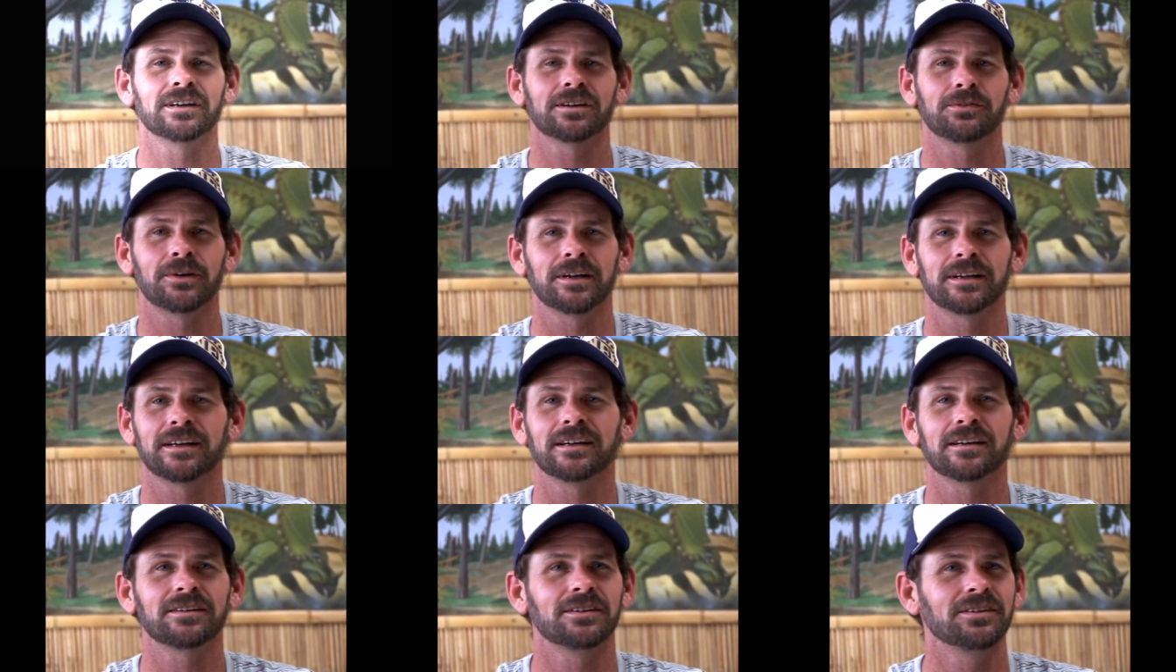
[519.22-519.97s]
Couldn't quite
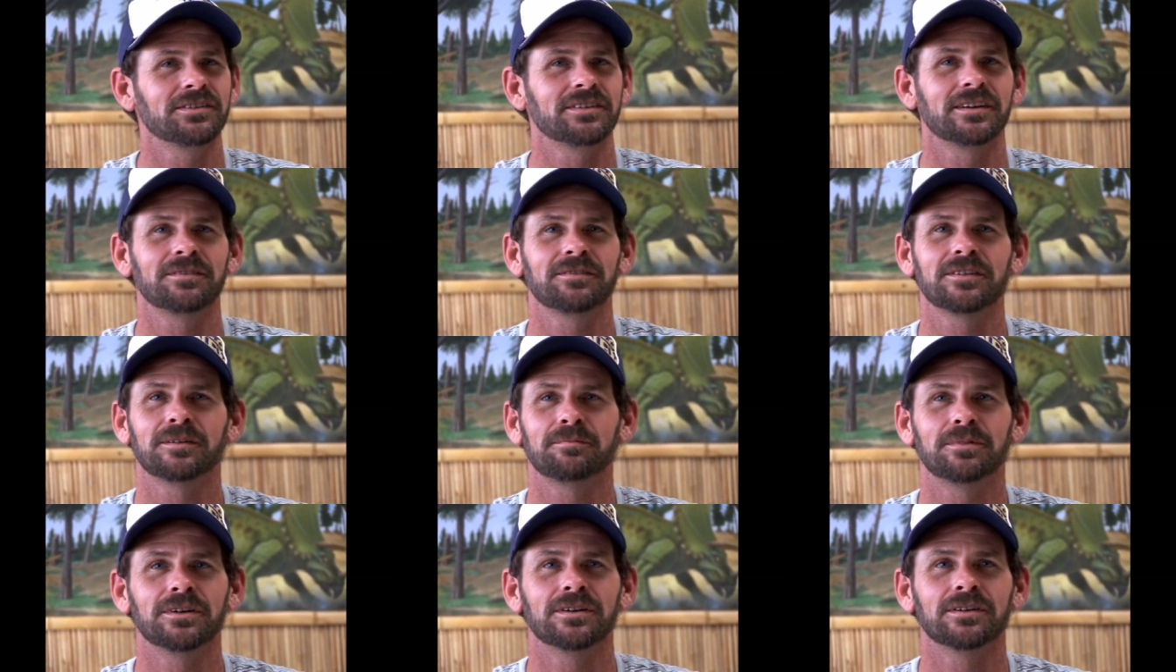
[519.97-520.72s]
get it close enough to
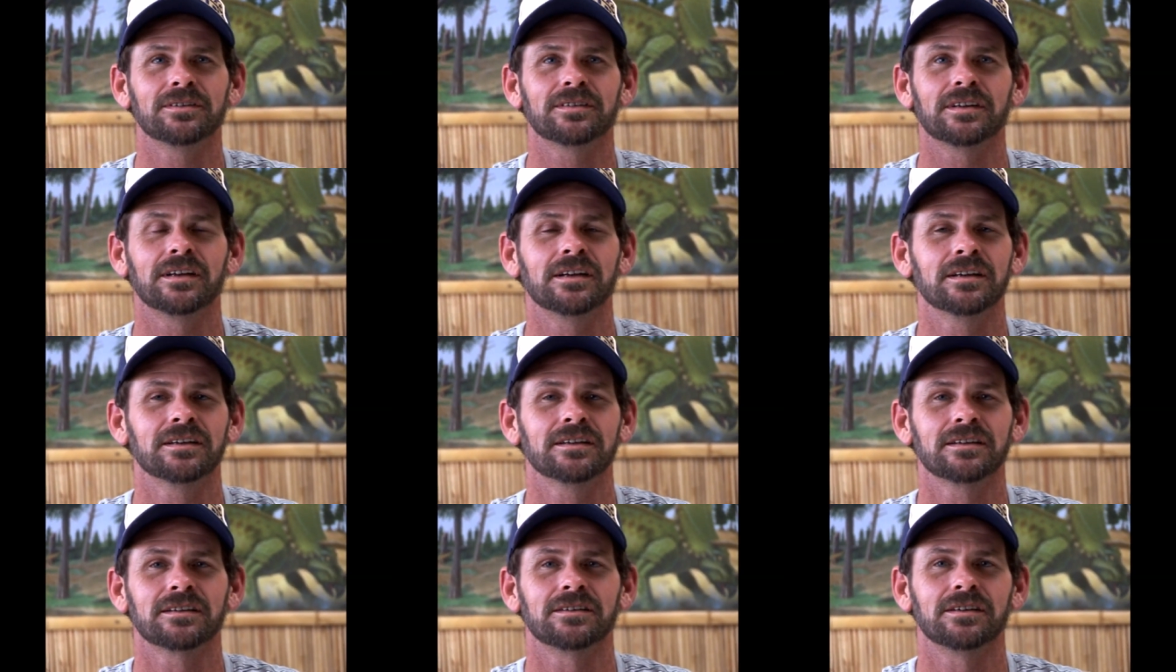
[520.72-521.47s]
the boat to
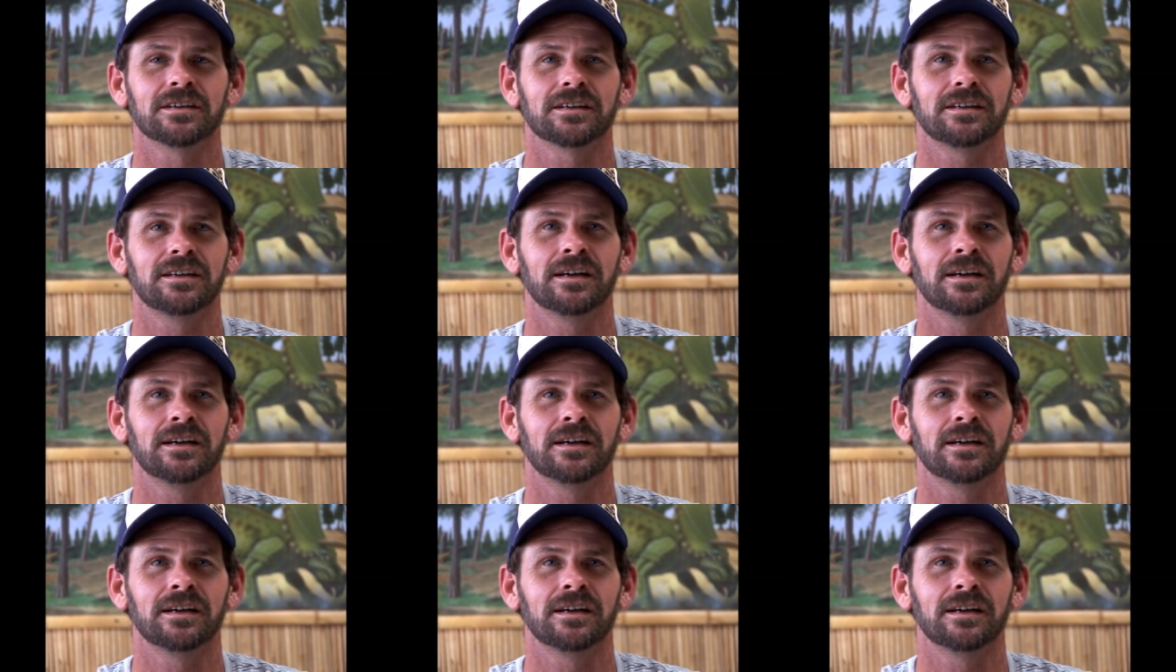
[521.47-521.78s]
hook